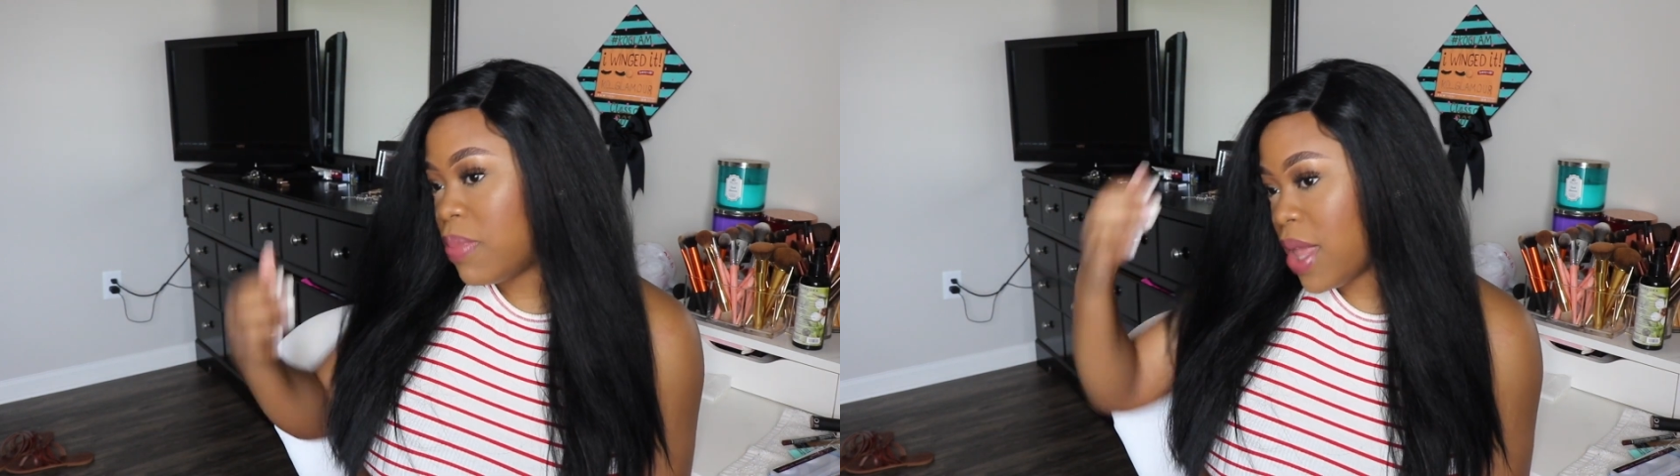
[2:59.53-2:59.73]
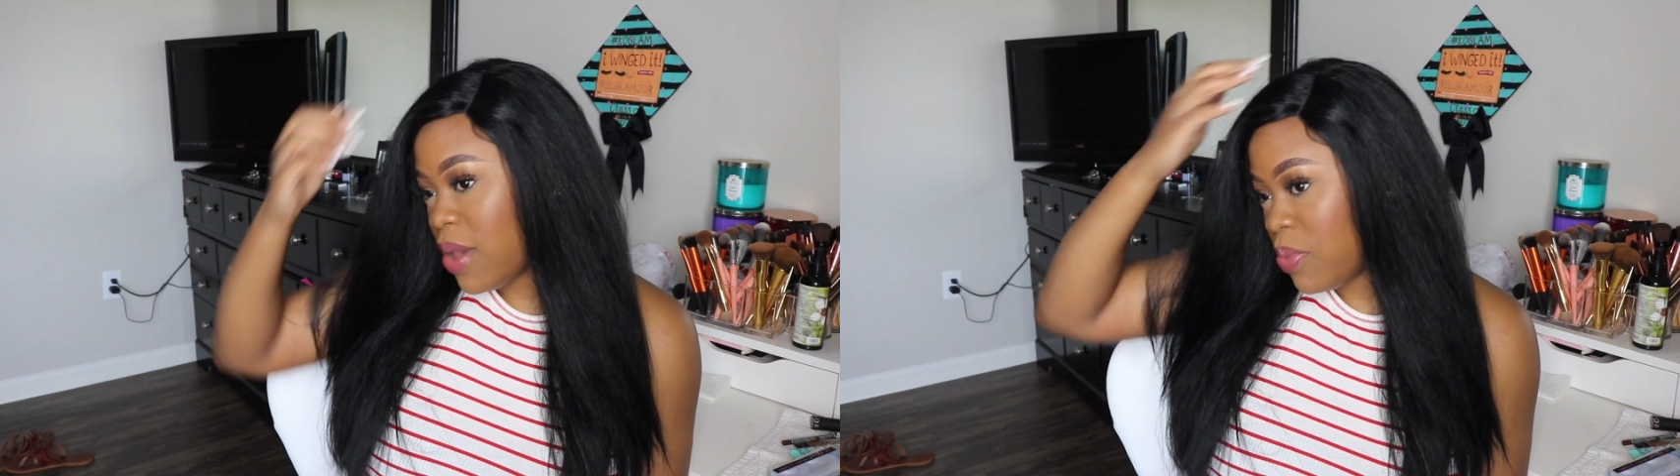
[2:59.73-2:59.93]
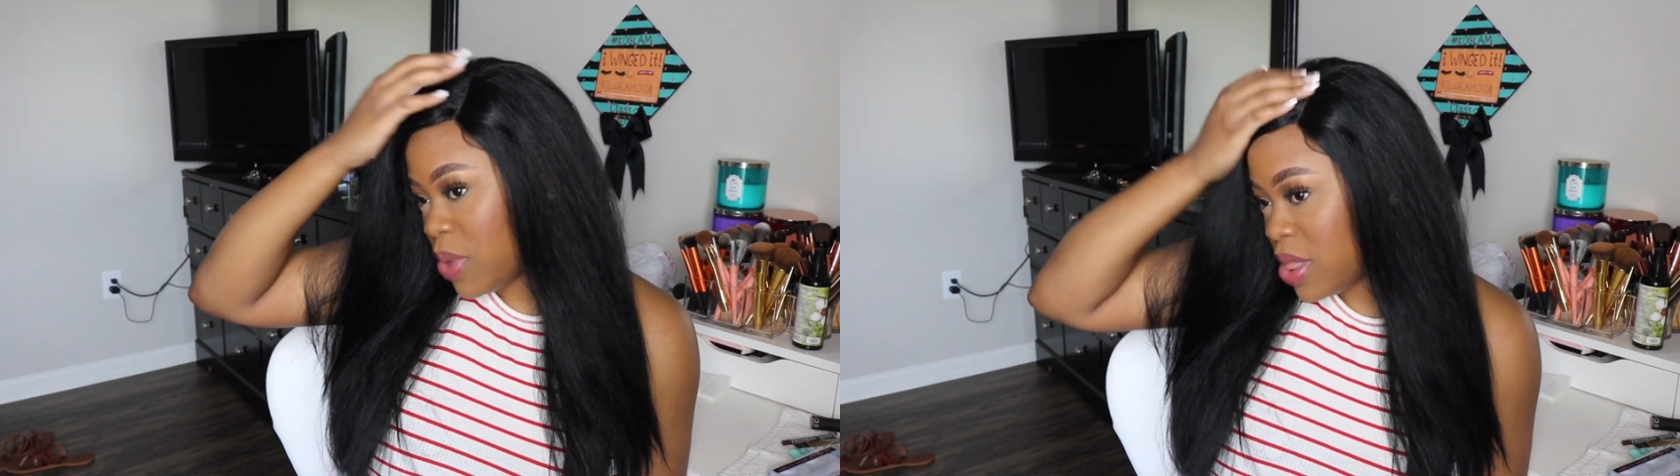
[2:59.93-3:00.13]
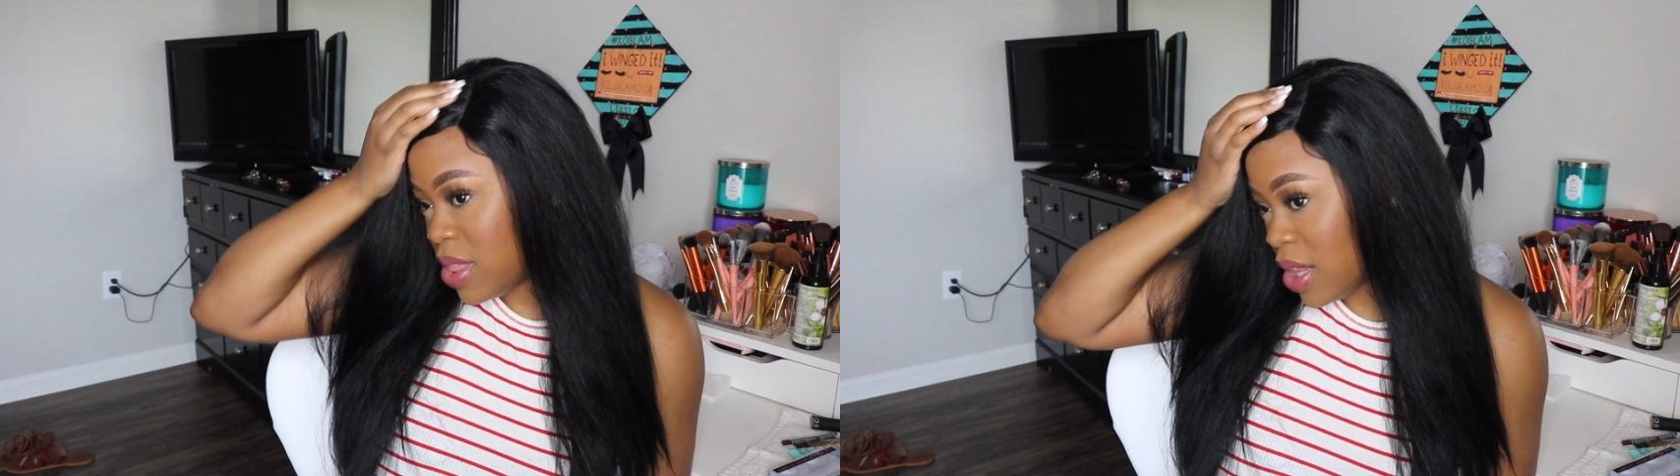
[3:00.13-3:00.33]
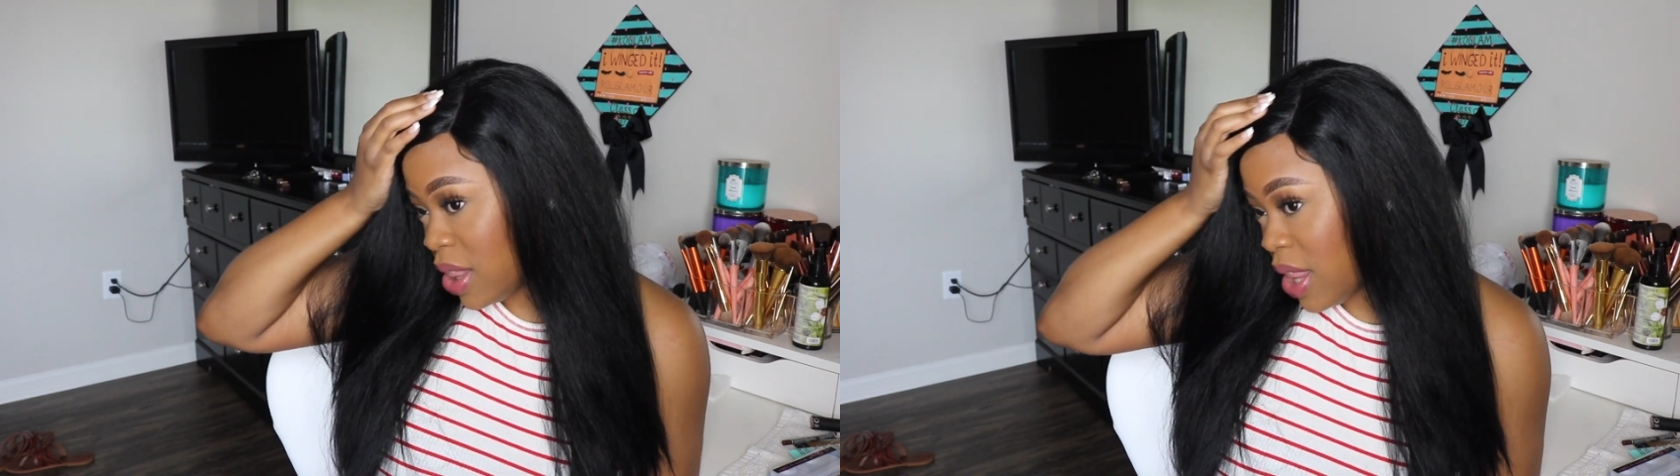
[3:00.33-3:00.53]
play with
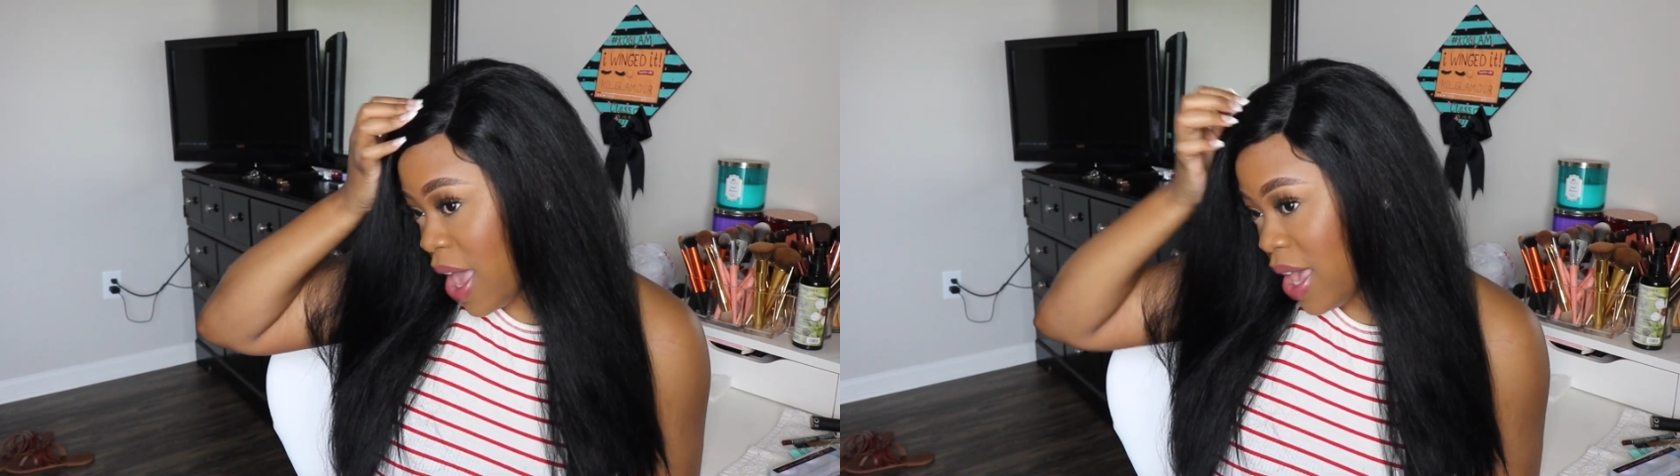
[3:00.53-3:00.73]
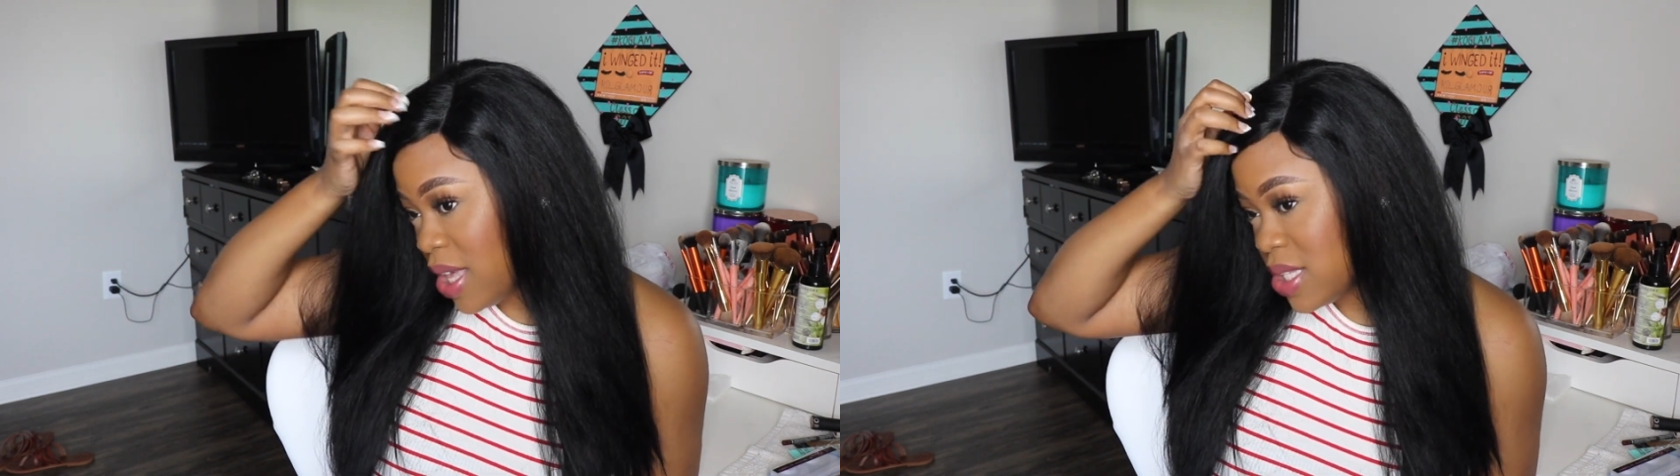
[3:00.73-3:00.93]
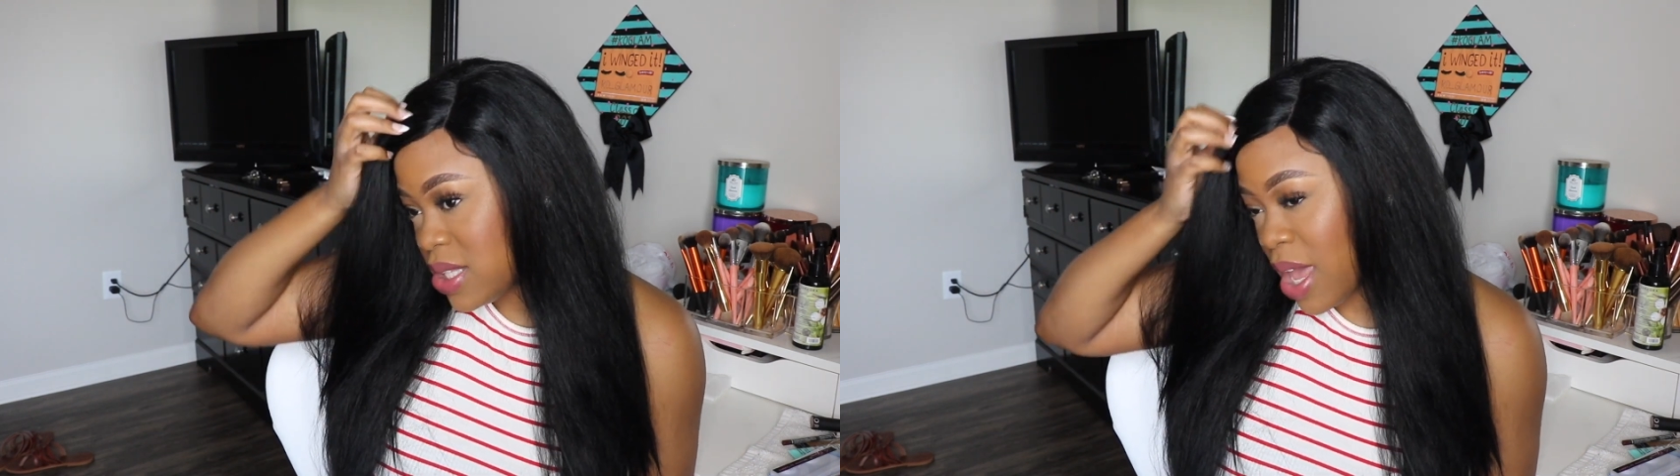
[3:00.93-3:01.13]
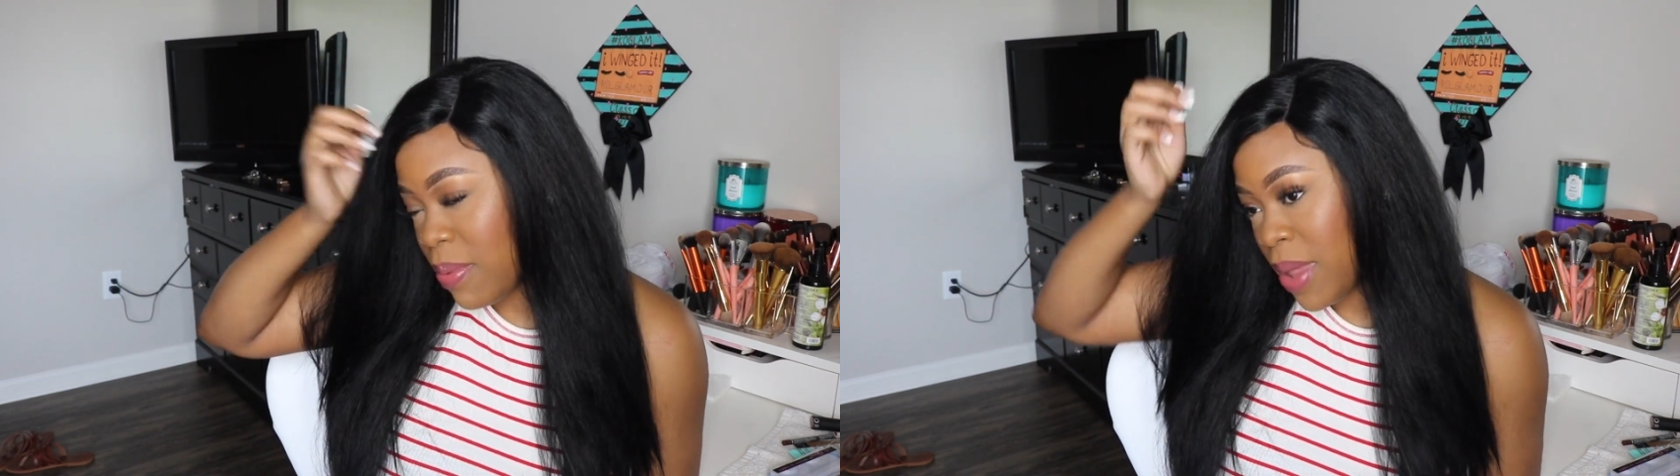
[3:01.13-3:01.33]
the lace, like